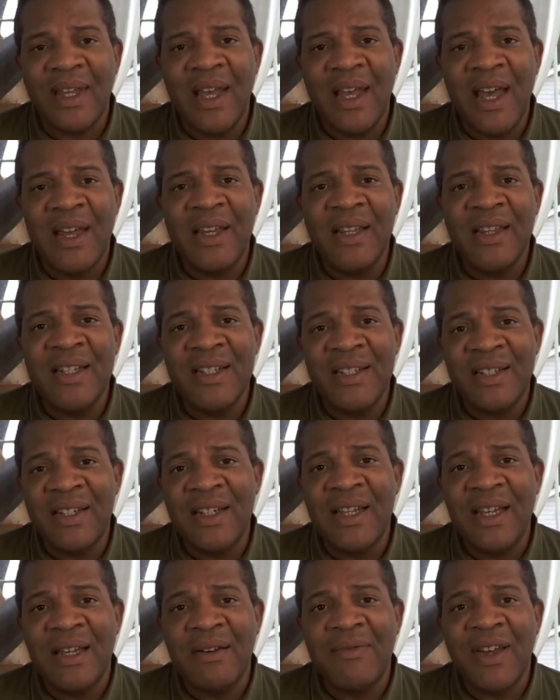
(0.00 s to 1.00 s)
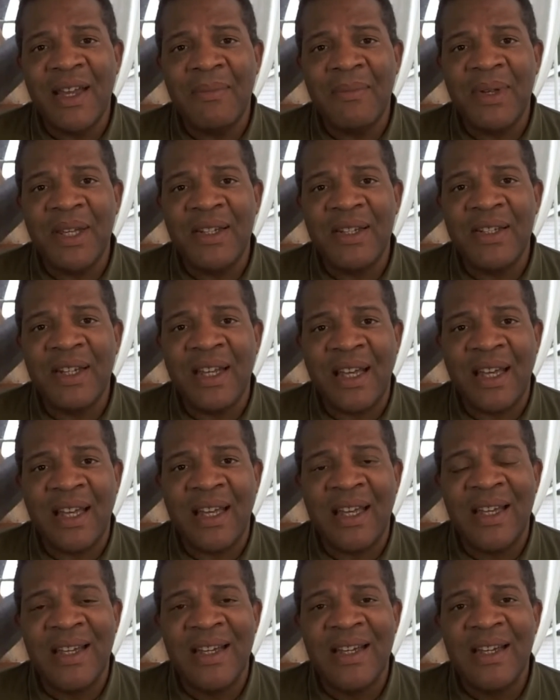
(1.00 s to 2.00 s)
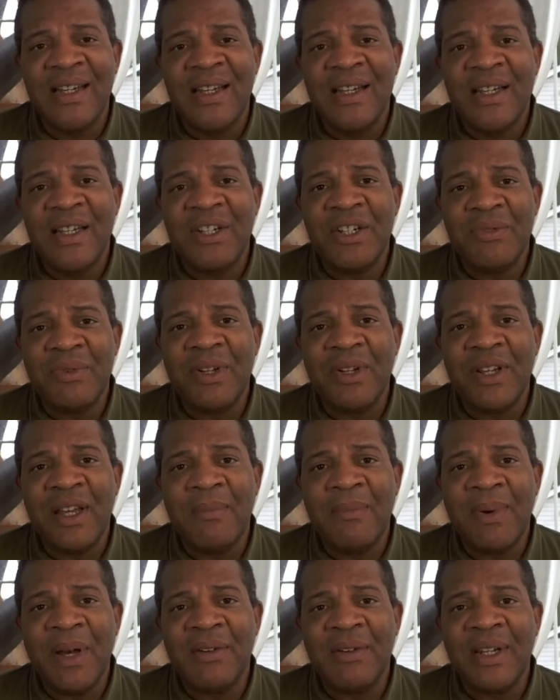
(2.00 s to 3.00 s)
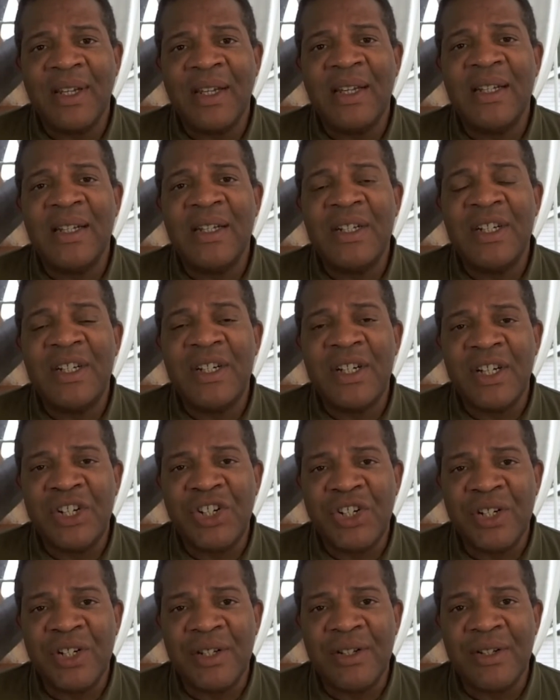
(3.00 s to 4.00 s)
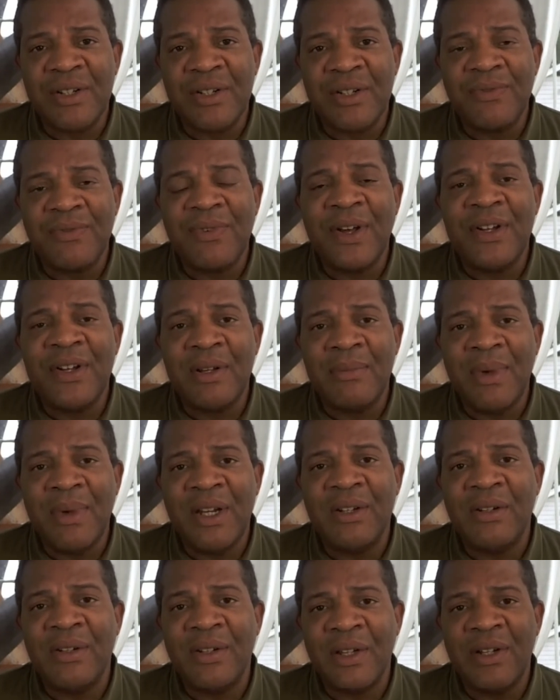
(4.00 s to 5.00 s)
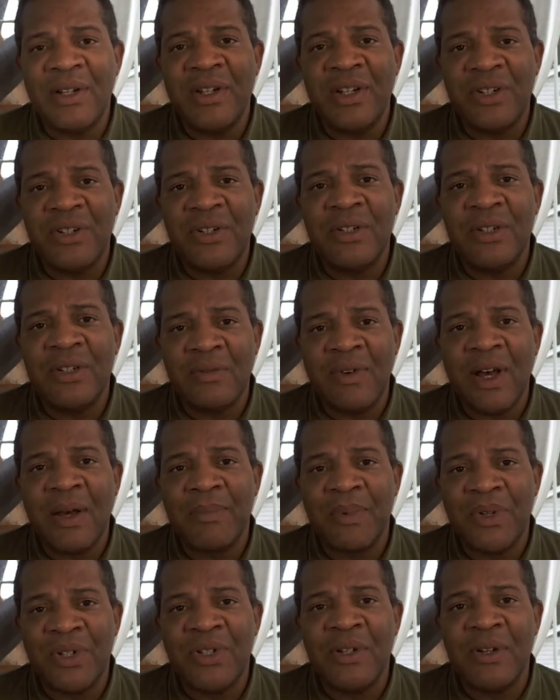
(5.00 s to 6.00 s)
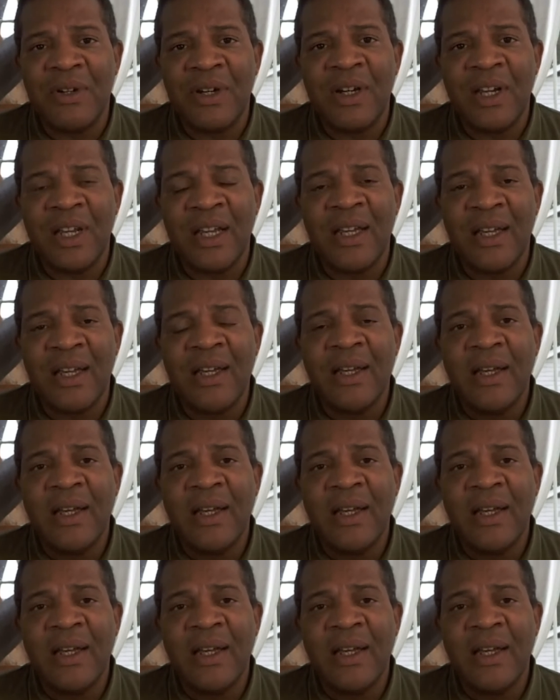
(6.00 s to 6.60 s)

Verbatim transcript: And then the C of ABC is really about conditions, fundamental conditions of opportunity.